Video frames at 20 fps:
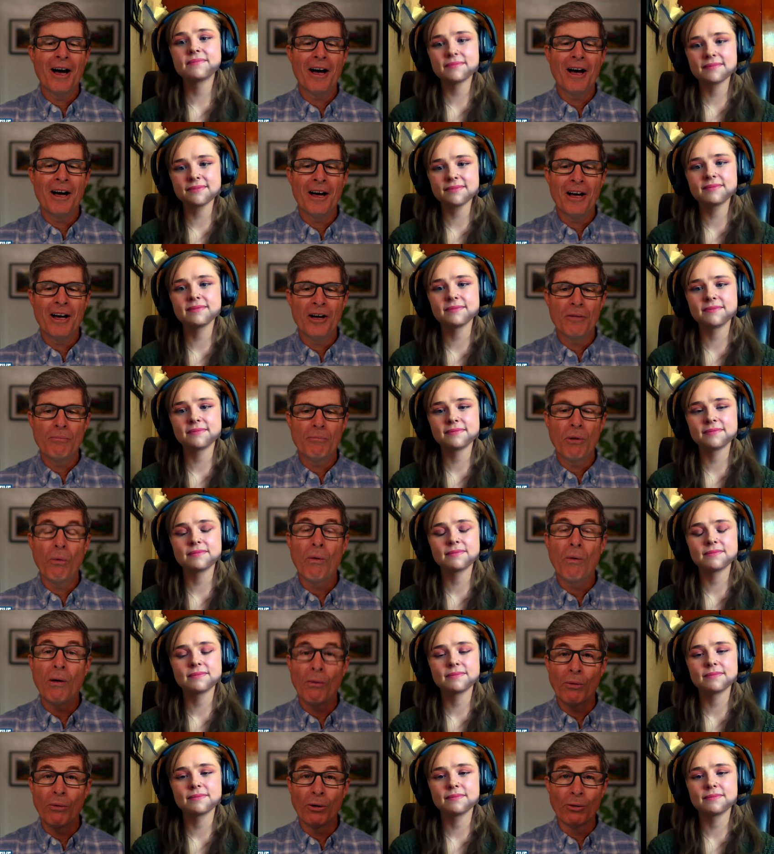Speaker 1: Uh, but
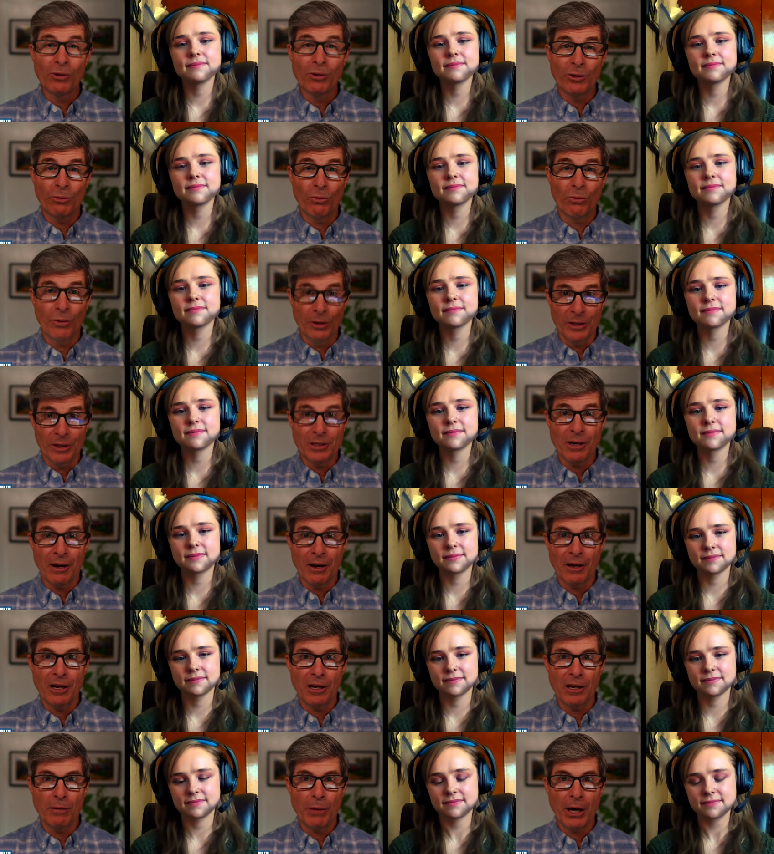what we're re- really
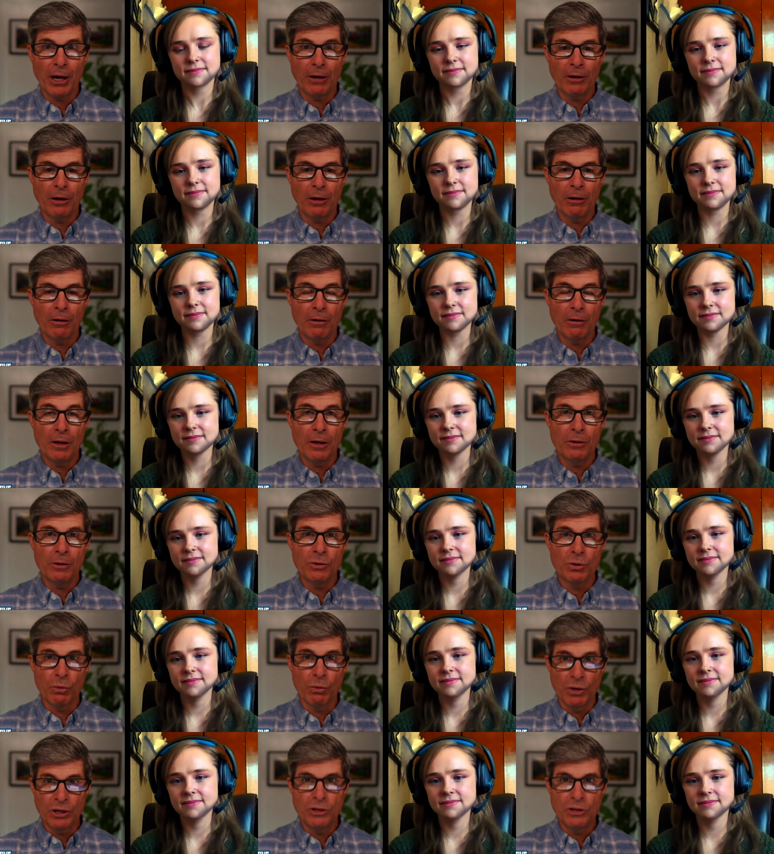talking about here
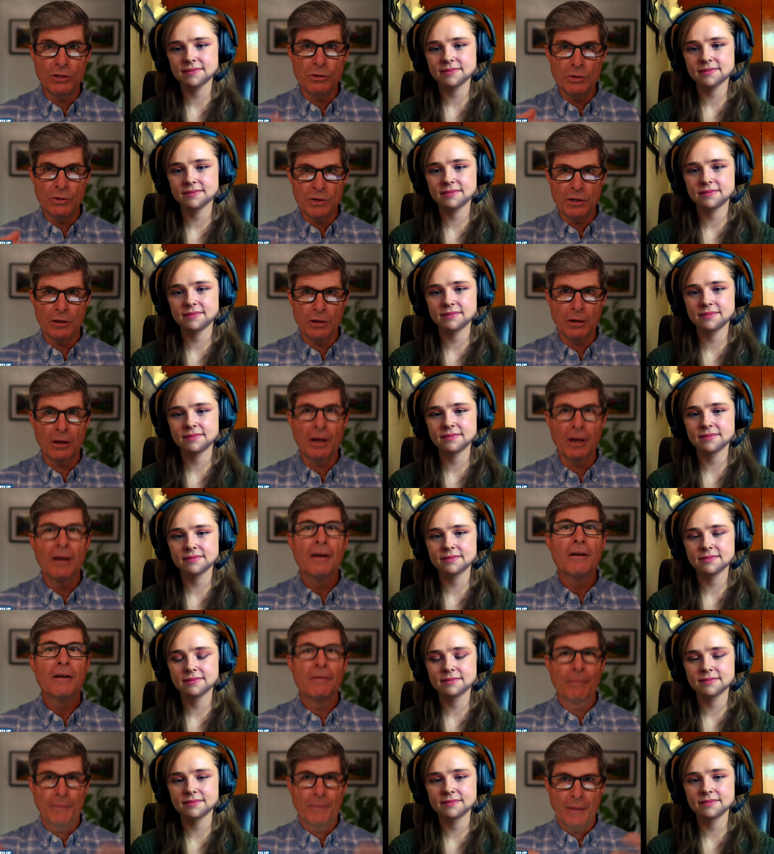is reducing
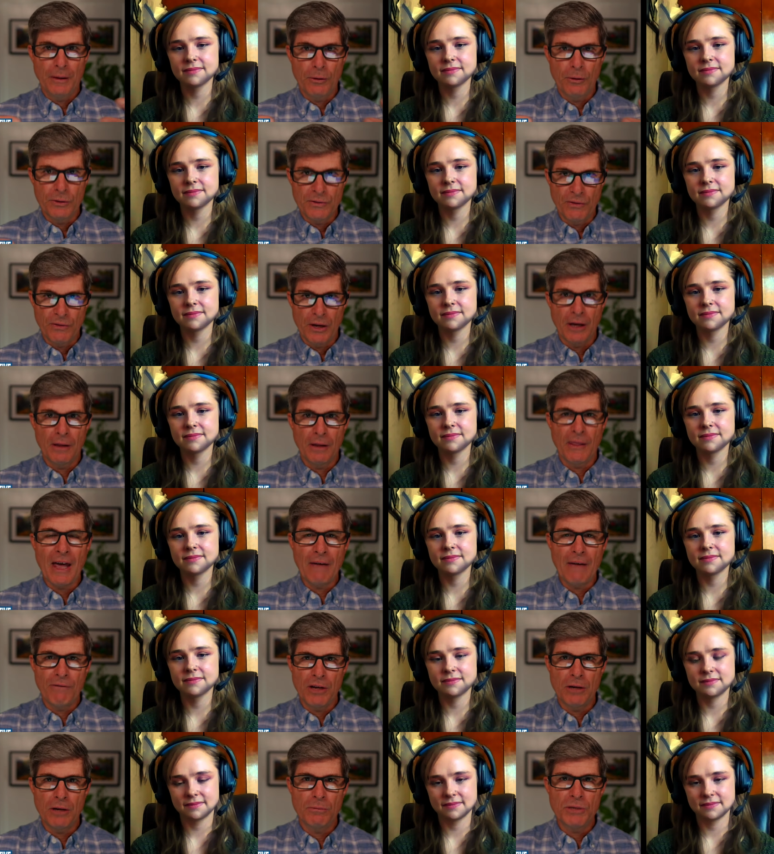those v-
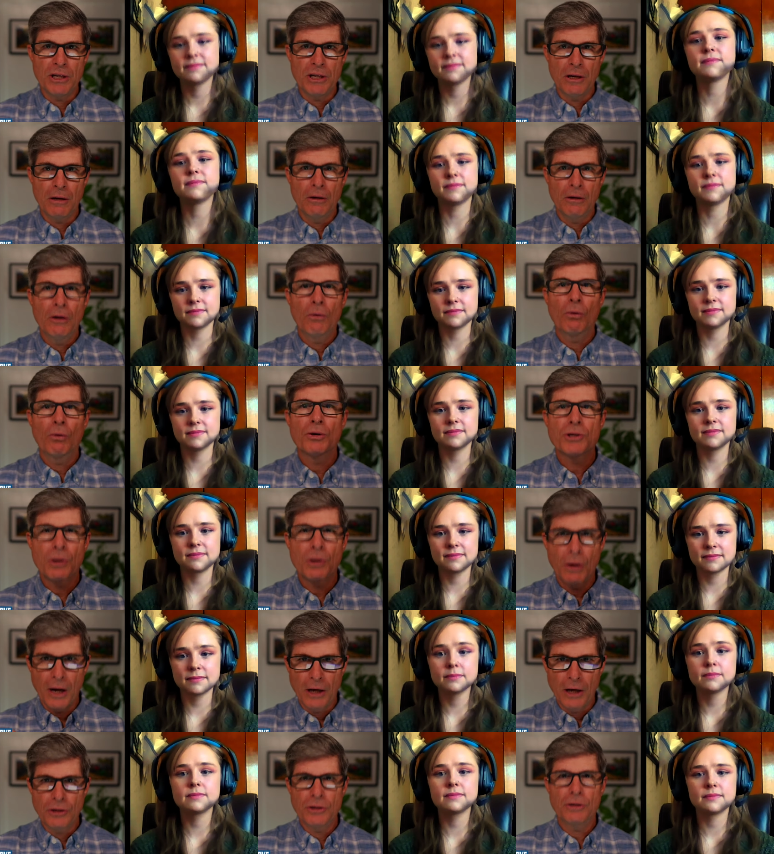that VMT. We're
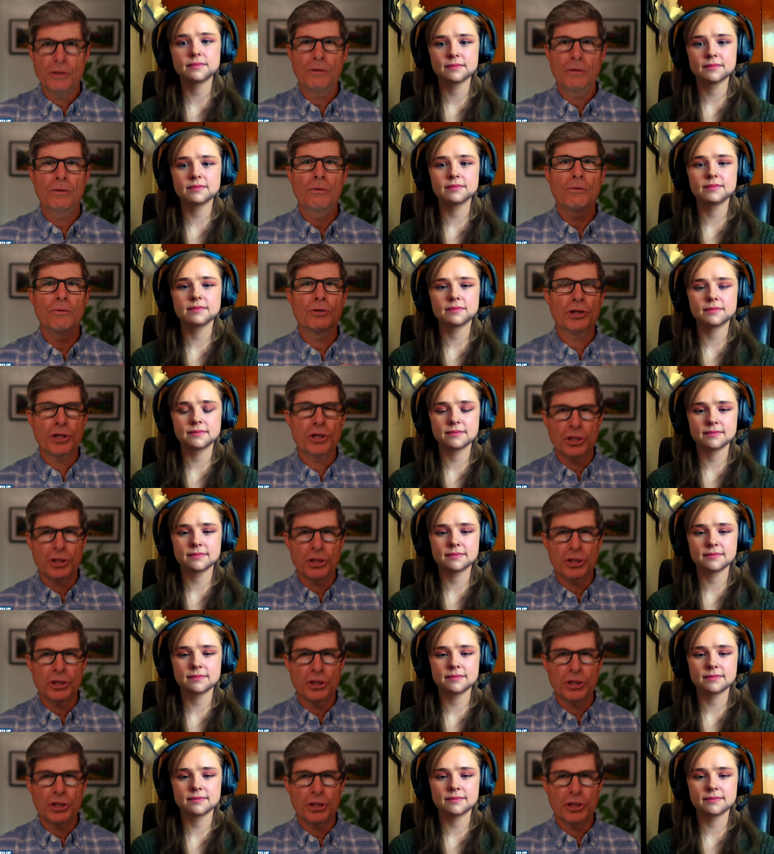trying to